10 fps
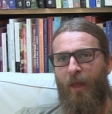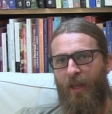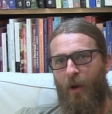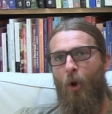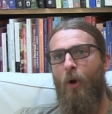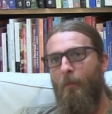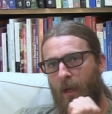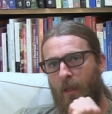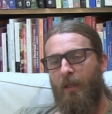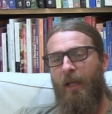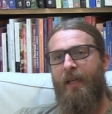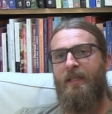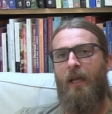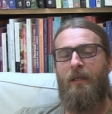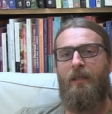like it like
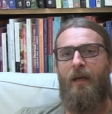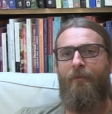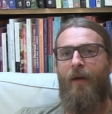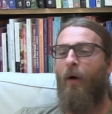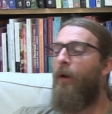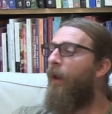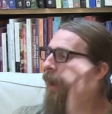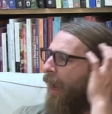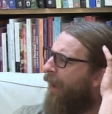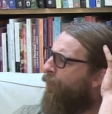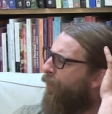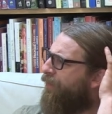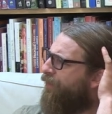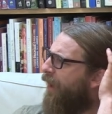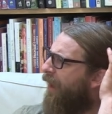sucks stuff out. I
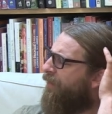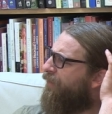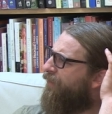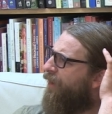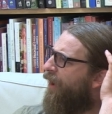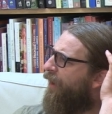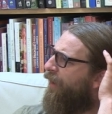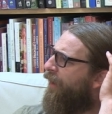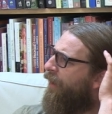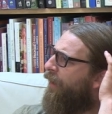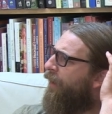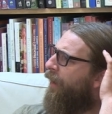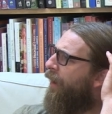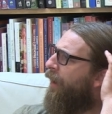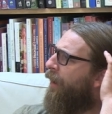once got stung
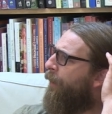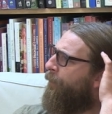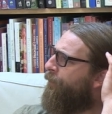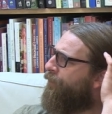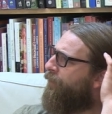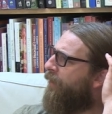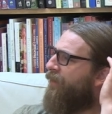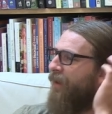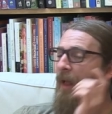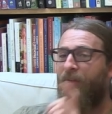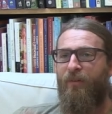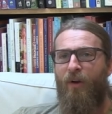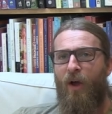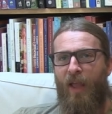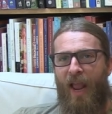um, got
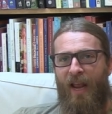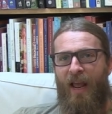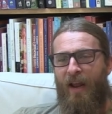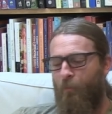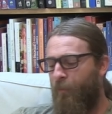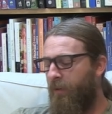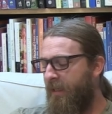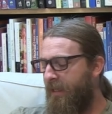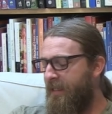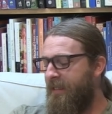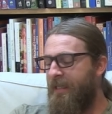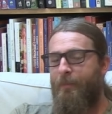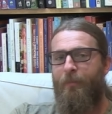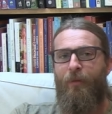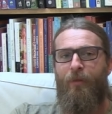stung and had really
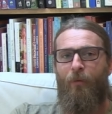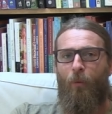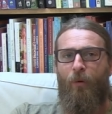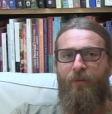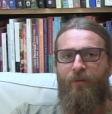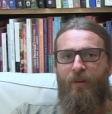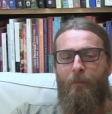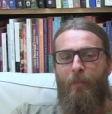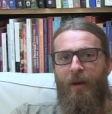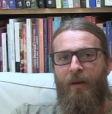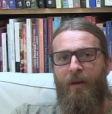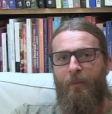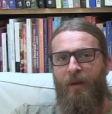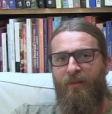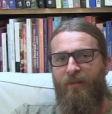deep thorns embedded in
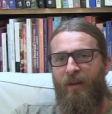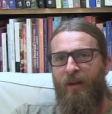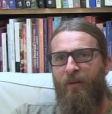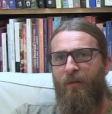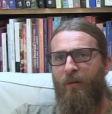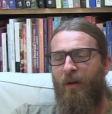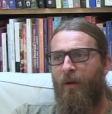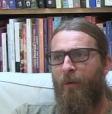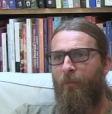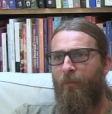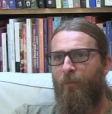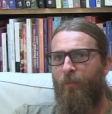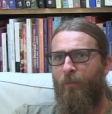my skin. Um,